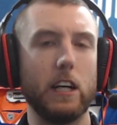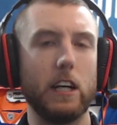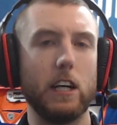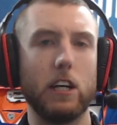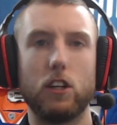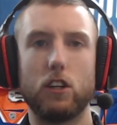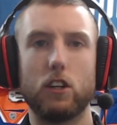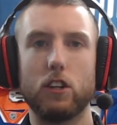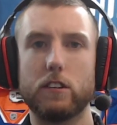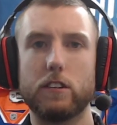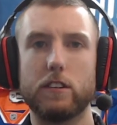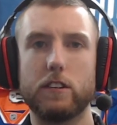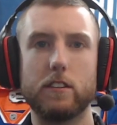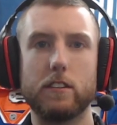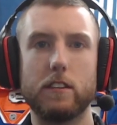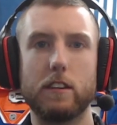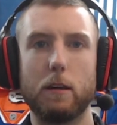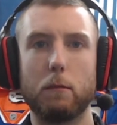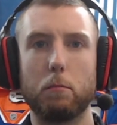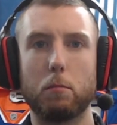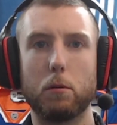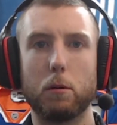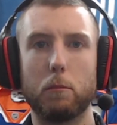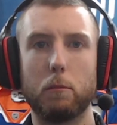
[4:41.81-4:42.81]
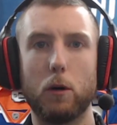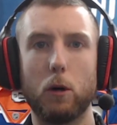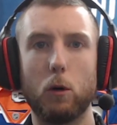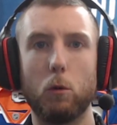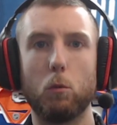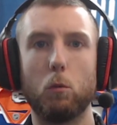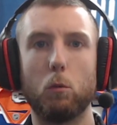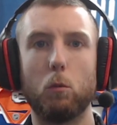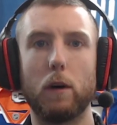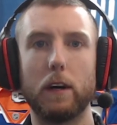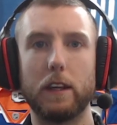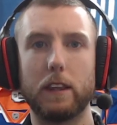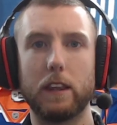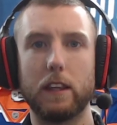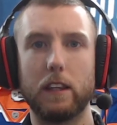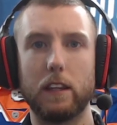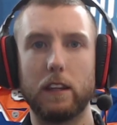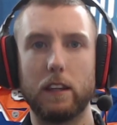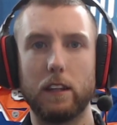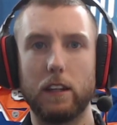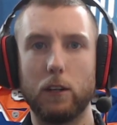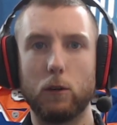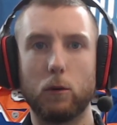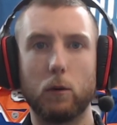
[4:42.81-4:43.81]
just as they promote what
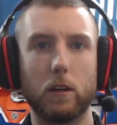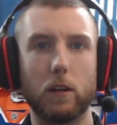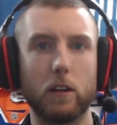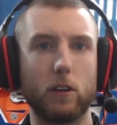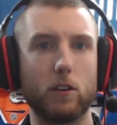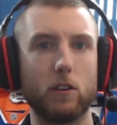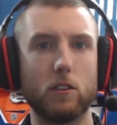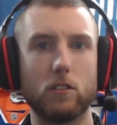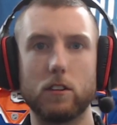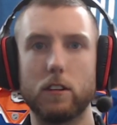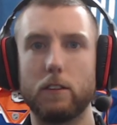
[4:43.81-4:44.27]
the Oilers